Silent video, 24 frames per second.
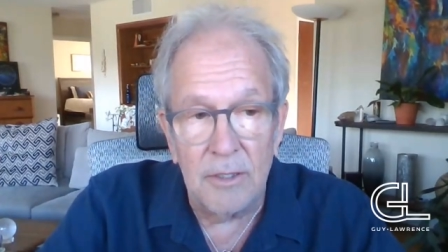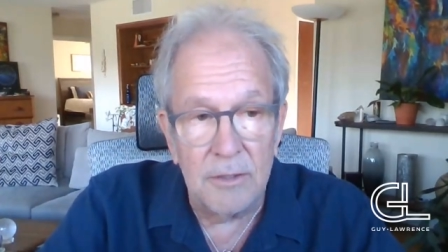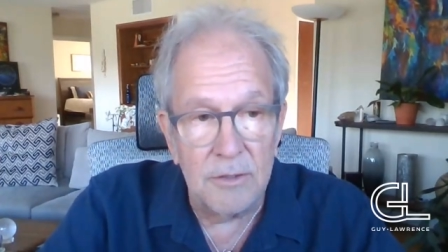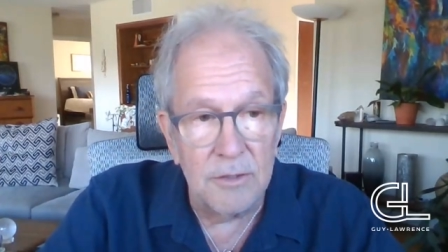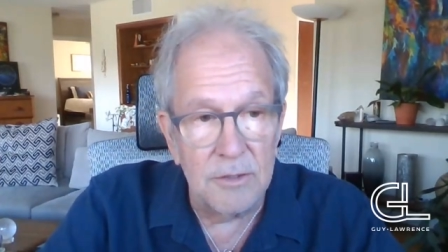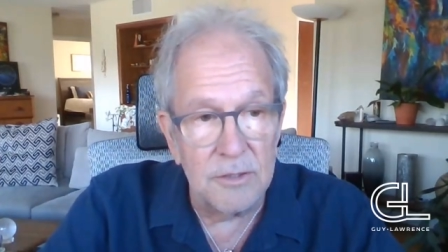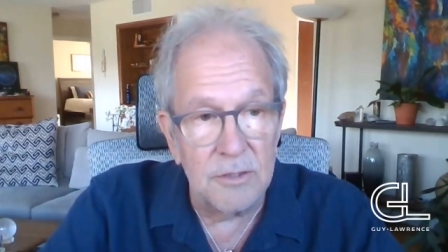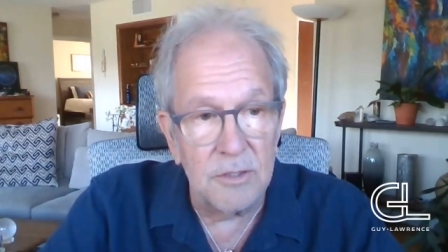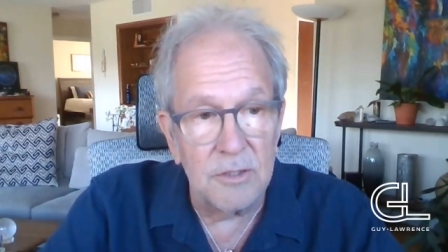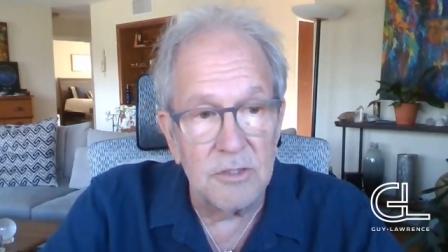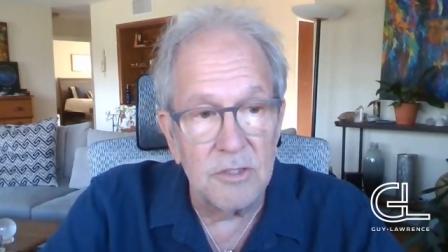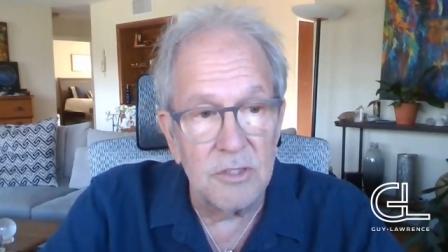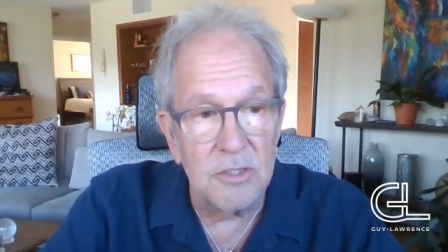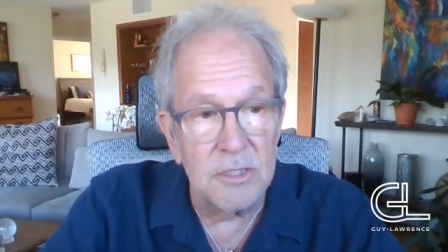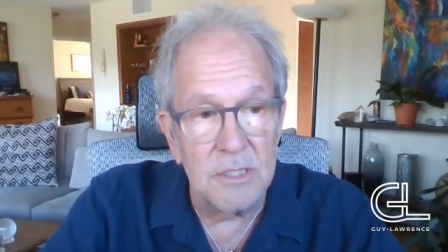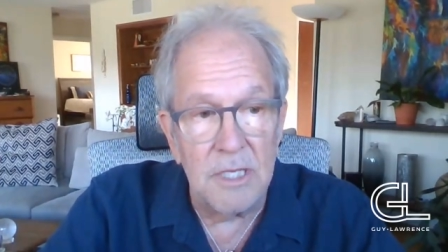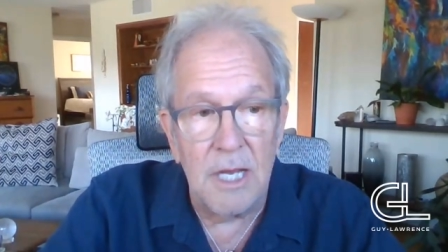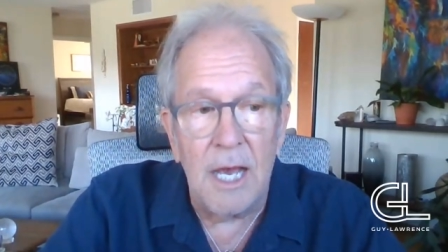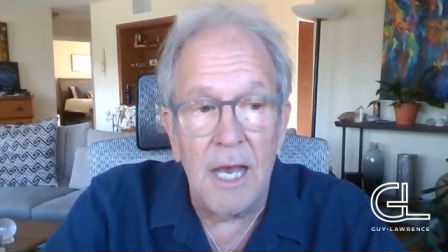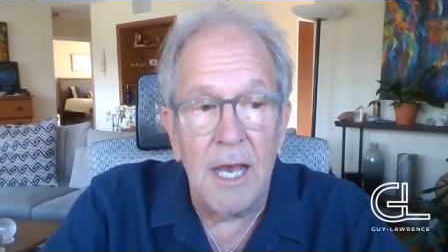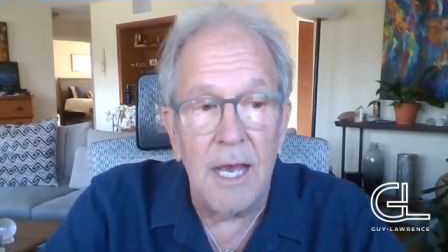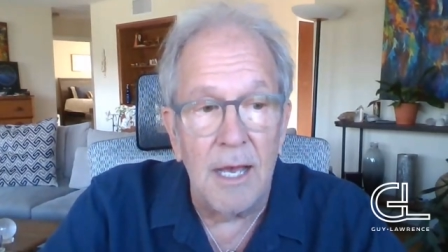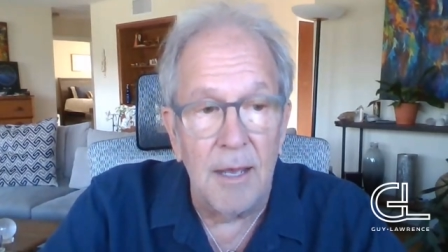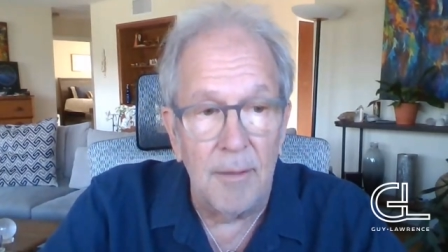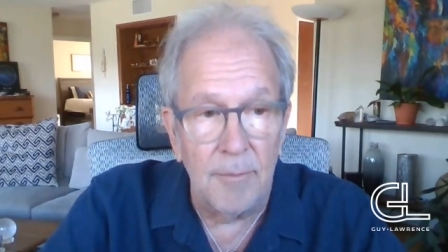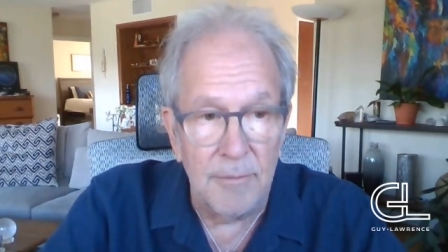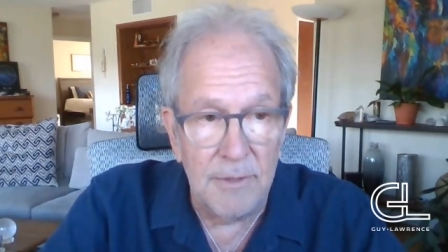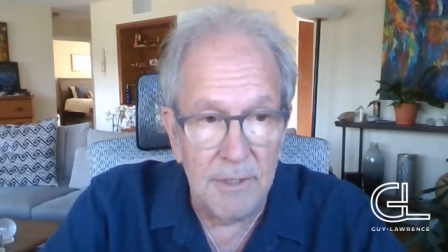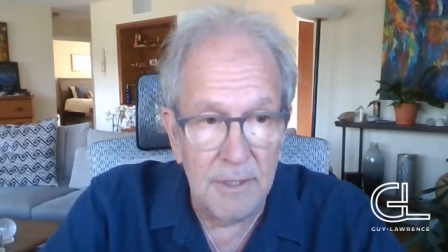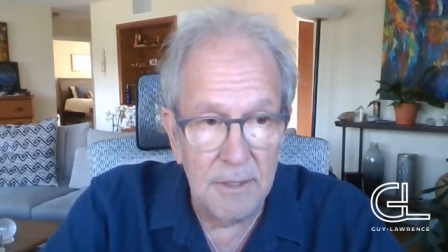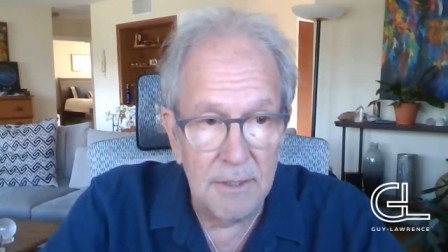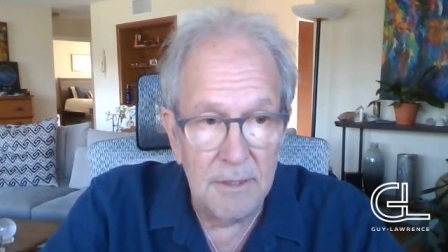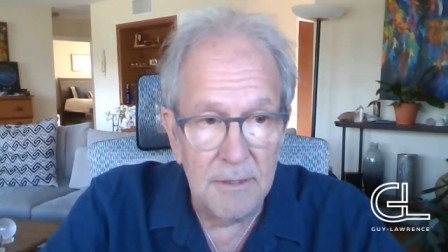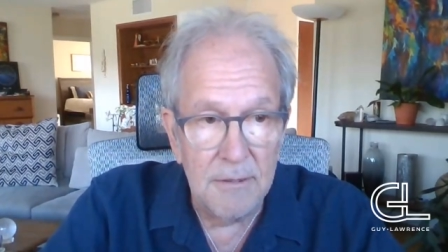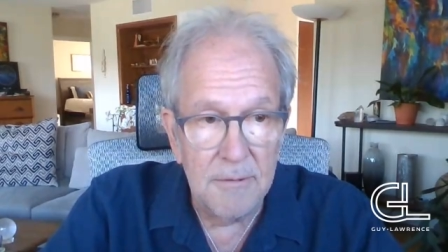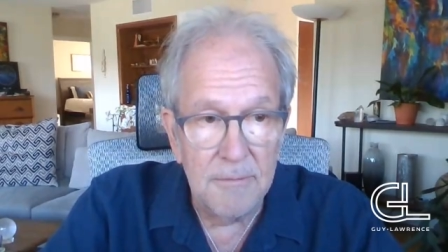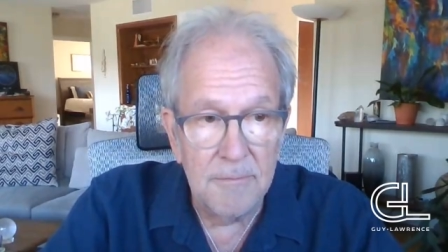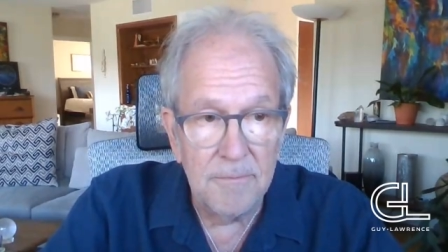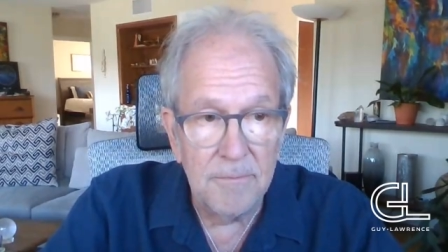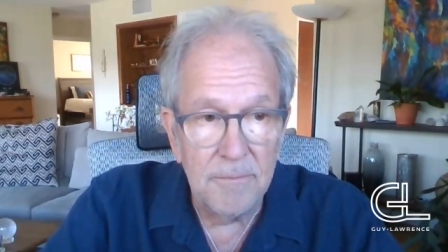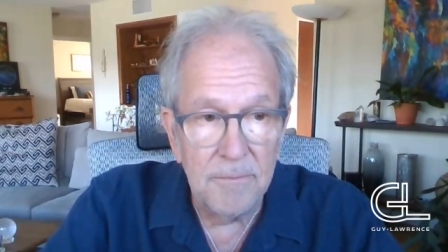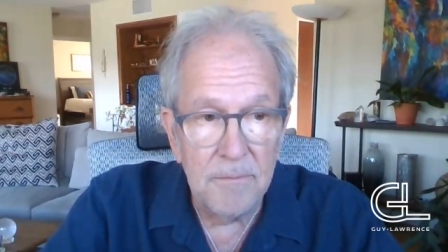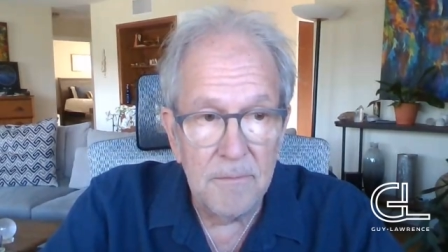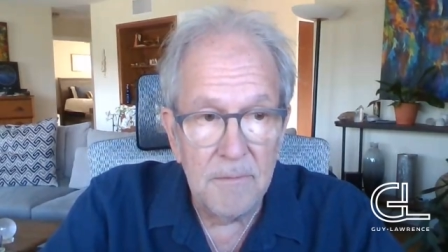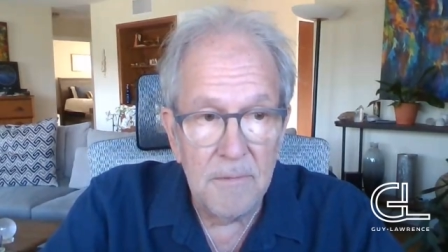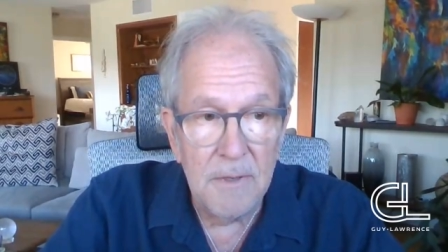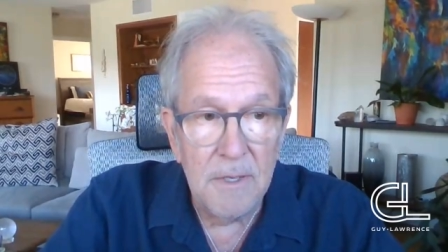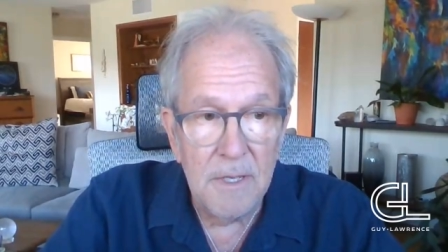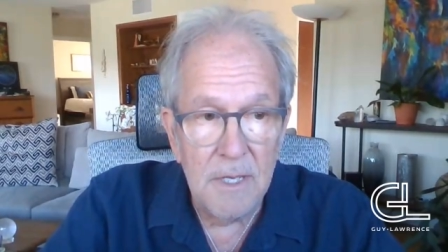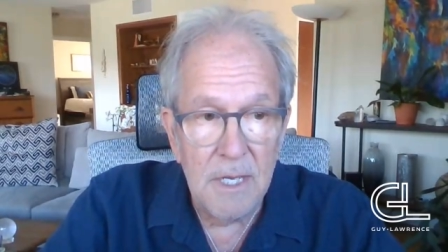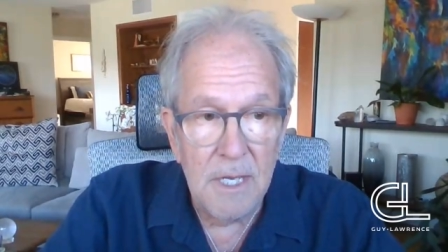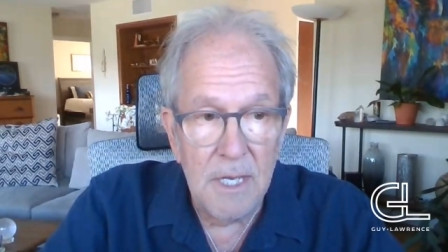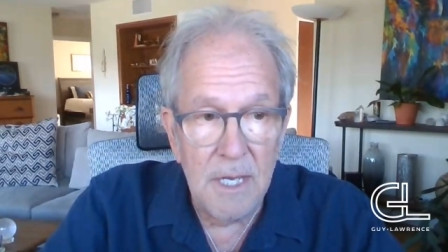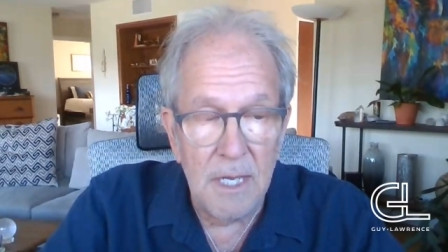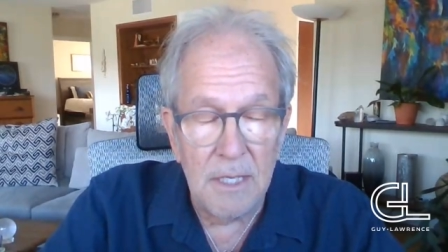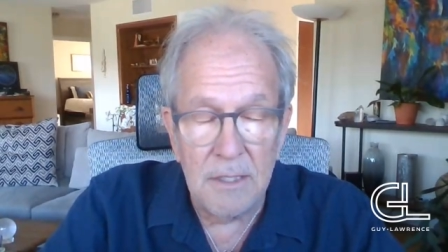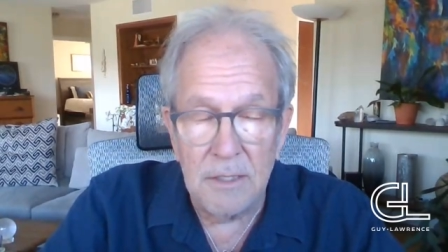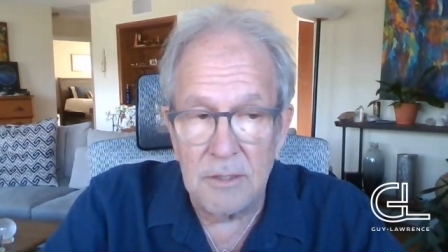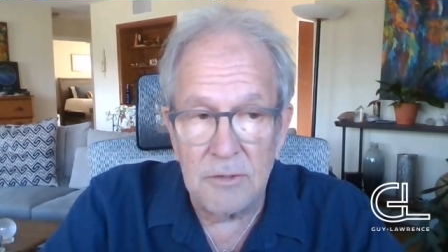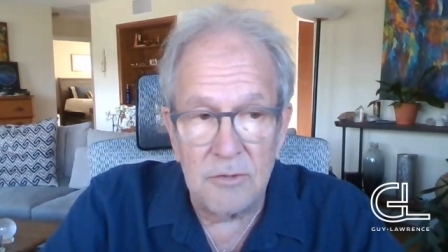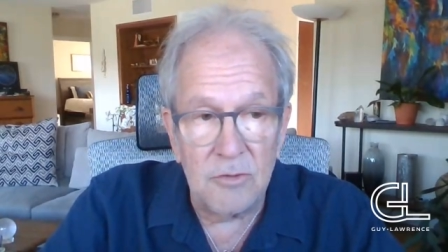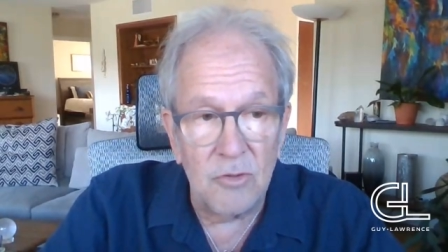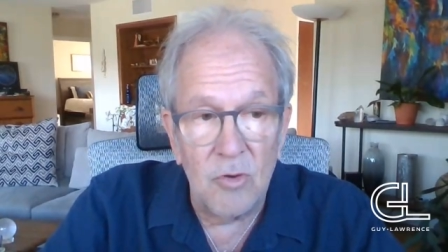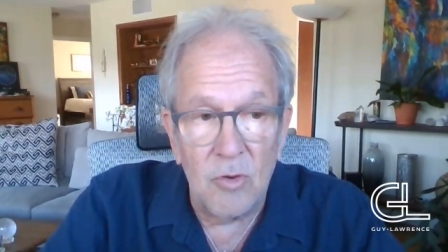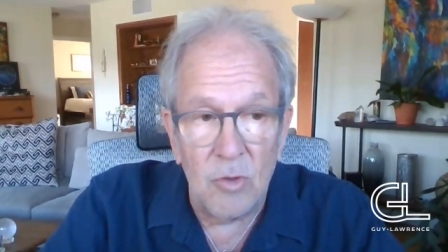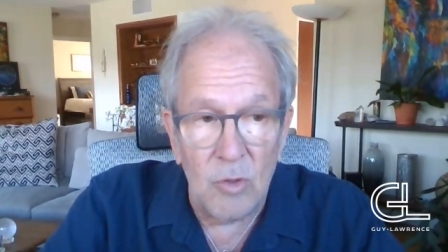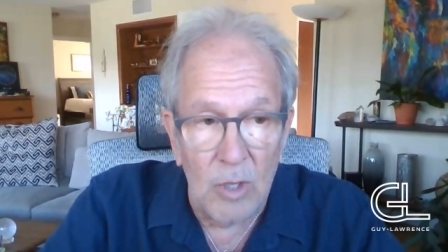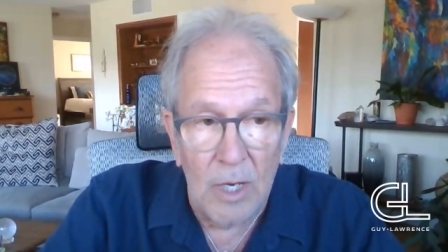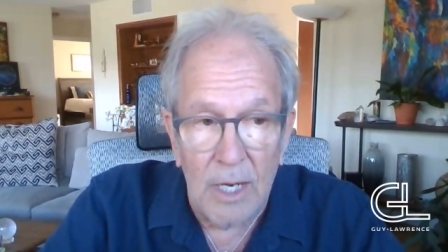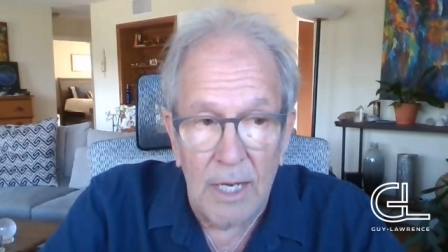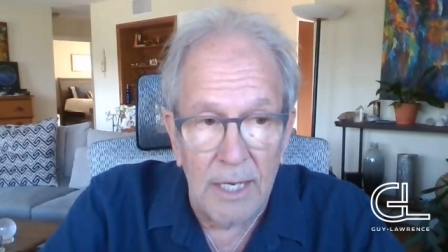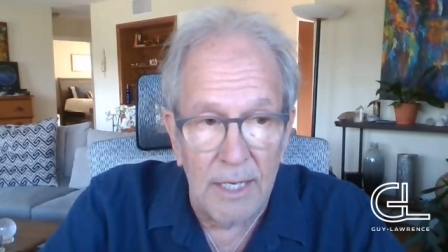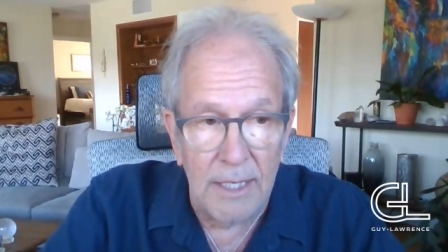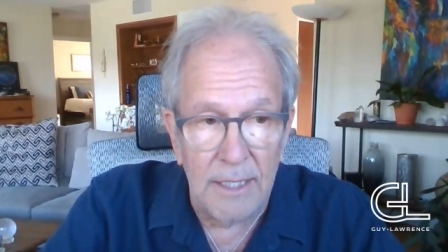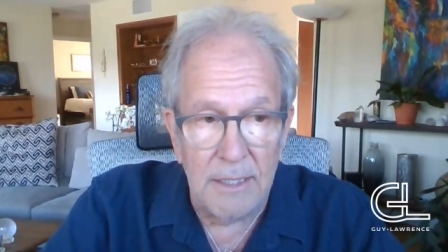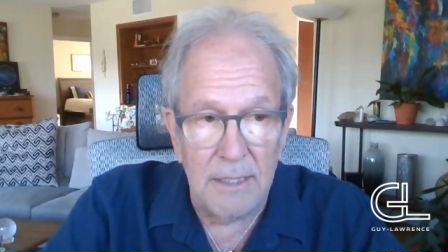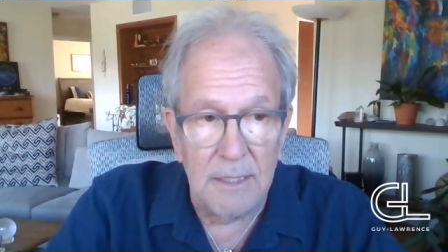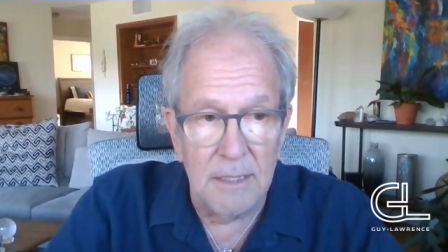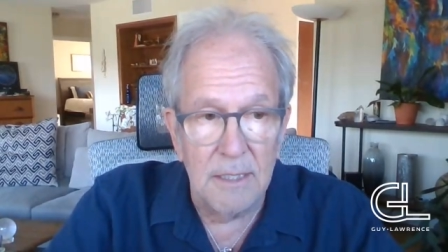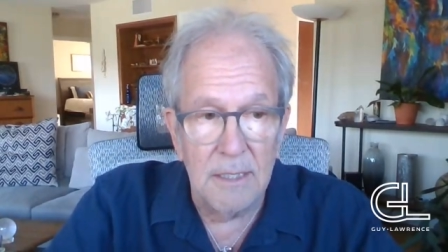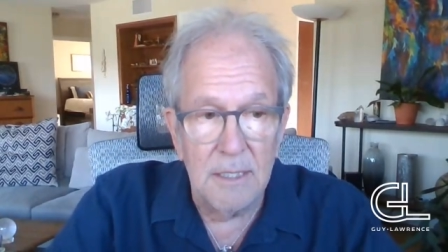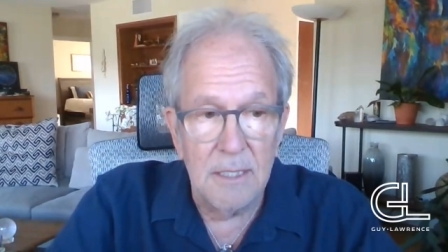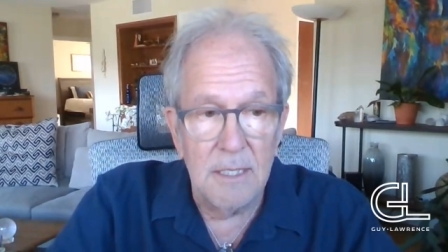and just sobbed and just cried.